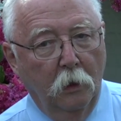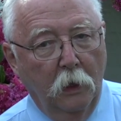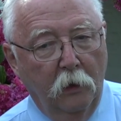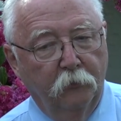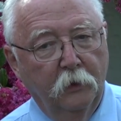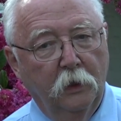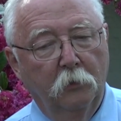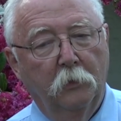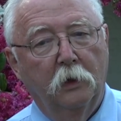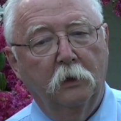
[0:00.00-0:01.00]
African
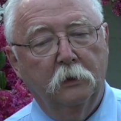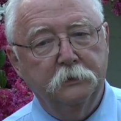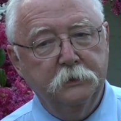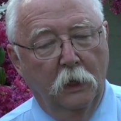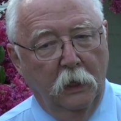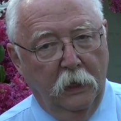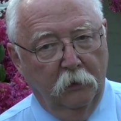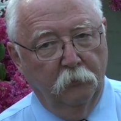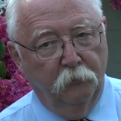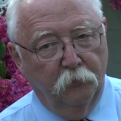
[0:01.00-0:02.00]
Americans
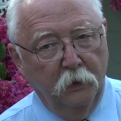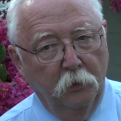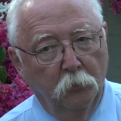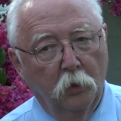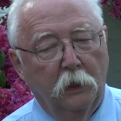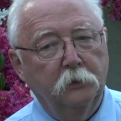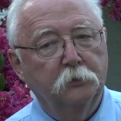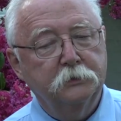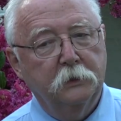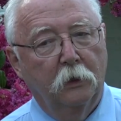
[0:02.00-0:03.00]
and free
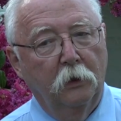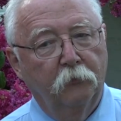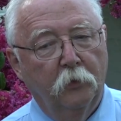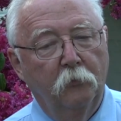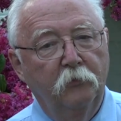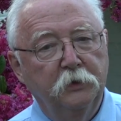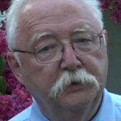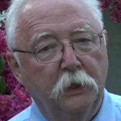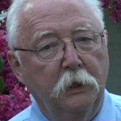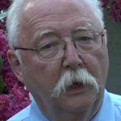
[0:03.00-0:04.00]
mulattoes that from
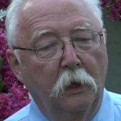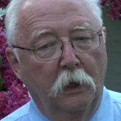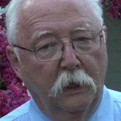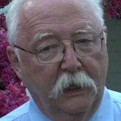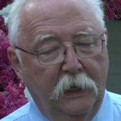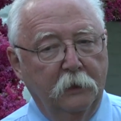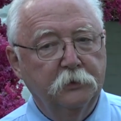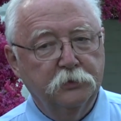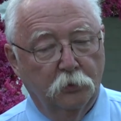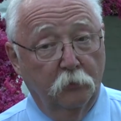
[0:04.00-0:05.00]
Virginia can
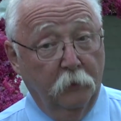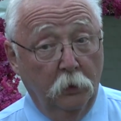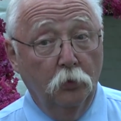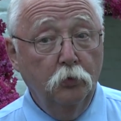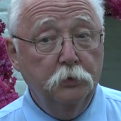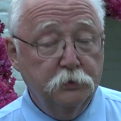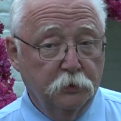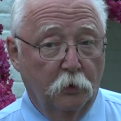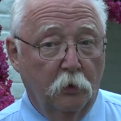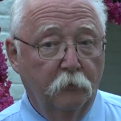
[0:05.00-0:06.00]
serve and do
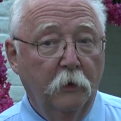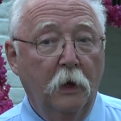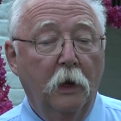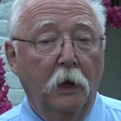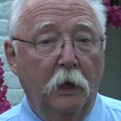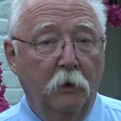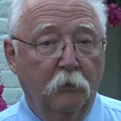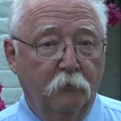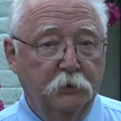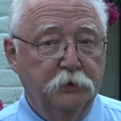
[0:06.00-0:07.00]
serve in
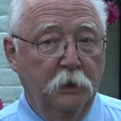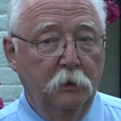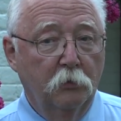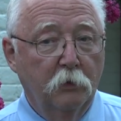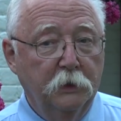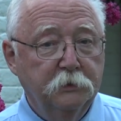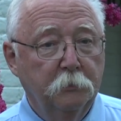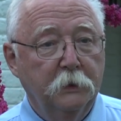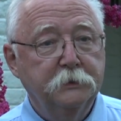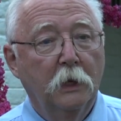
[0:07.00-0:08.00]
the Virginia
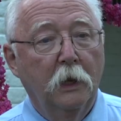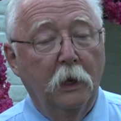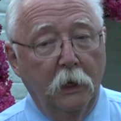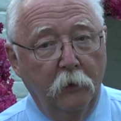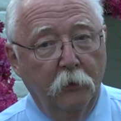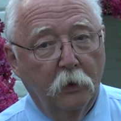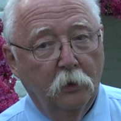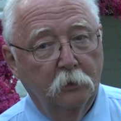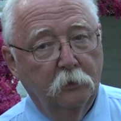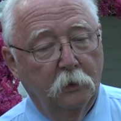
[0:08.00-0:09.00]
regiments in the
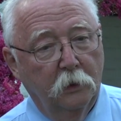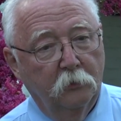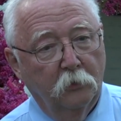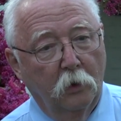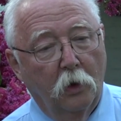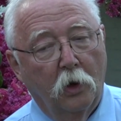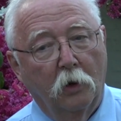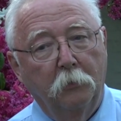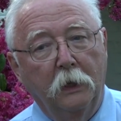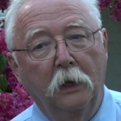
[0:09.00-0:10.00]
Continental
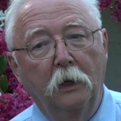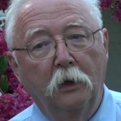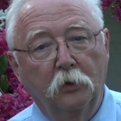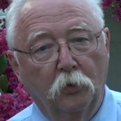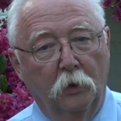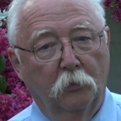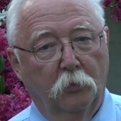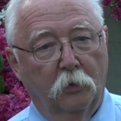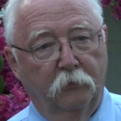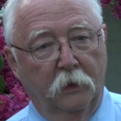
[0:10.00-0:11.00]
Army during the
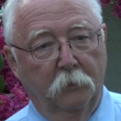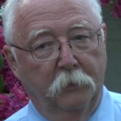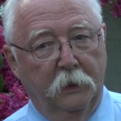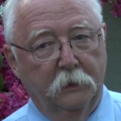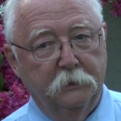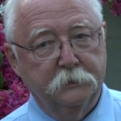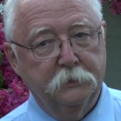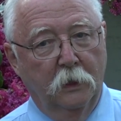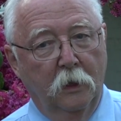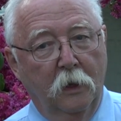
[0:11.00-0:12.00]
War of Independence.
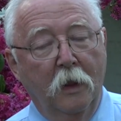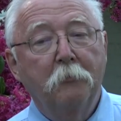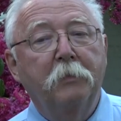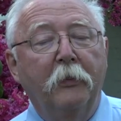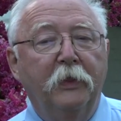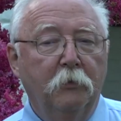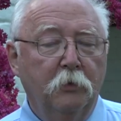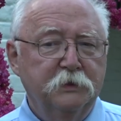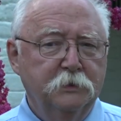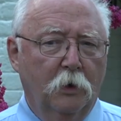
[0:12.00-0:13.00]
But that
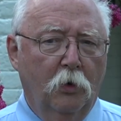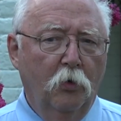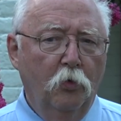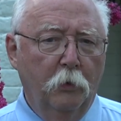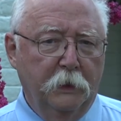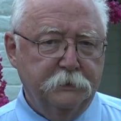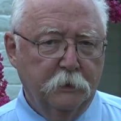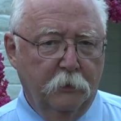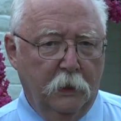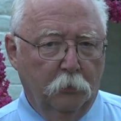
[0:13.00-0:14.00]
was not always
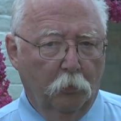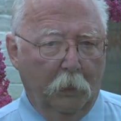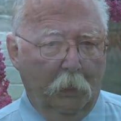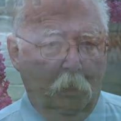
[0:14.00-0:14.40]
that way.